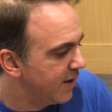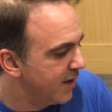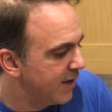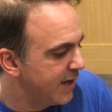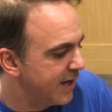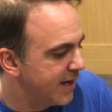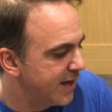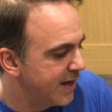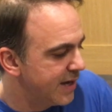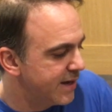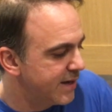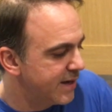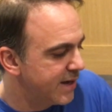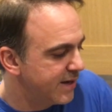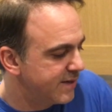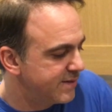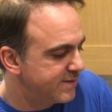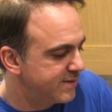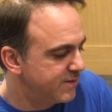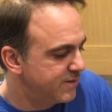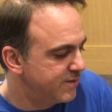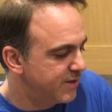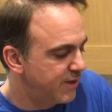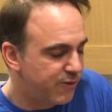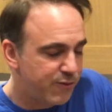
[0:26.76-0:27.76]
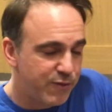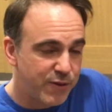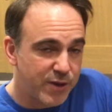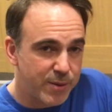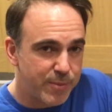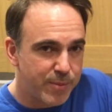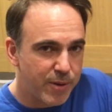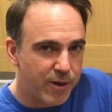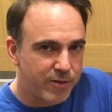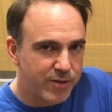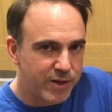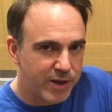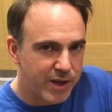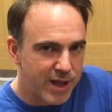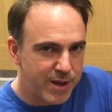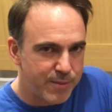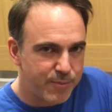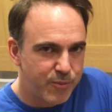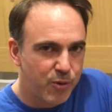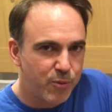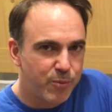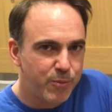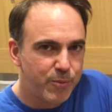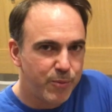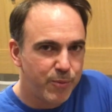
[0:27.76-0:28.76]
and I still need to think about the
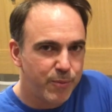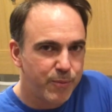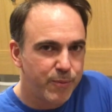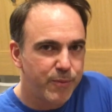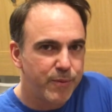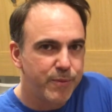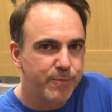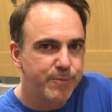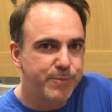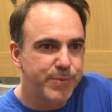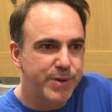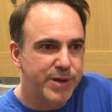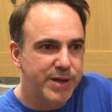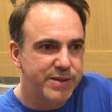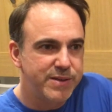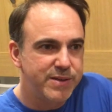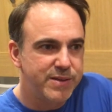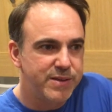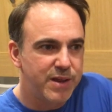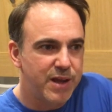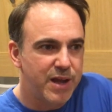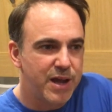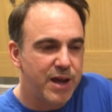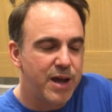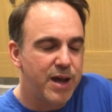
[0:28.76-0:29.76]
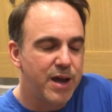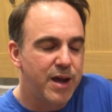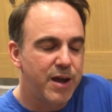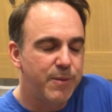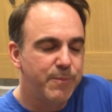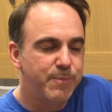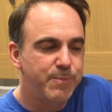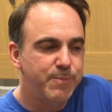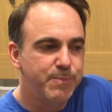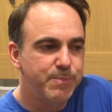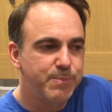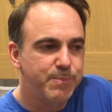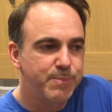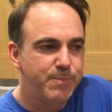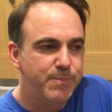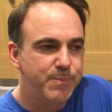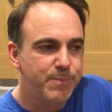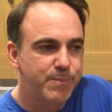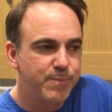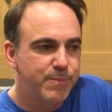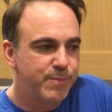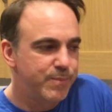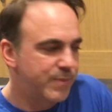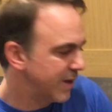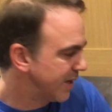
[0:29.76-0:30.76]
label, but I
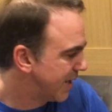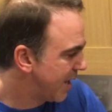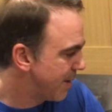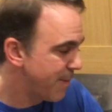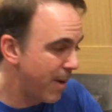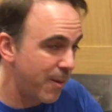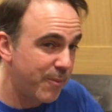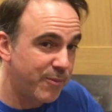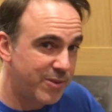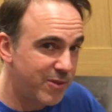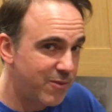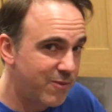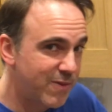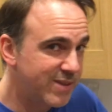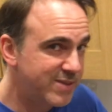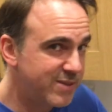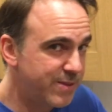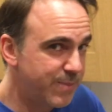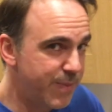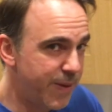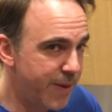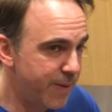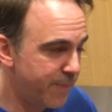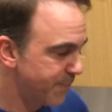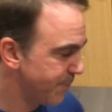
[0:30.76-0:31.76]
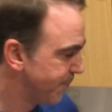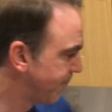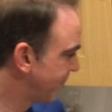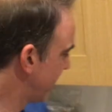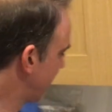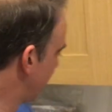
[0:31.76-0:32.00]
came up with the recipe.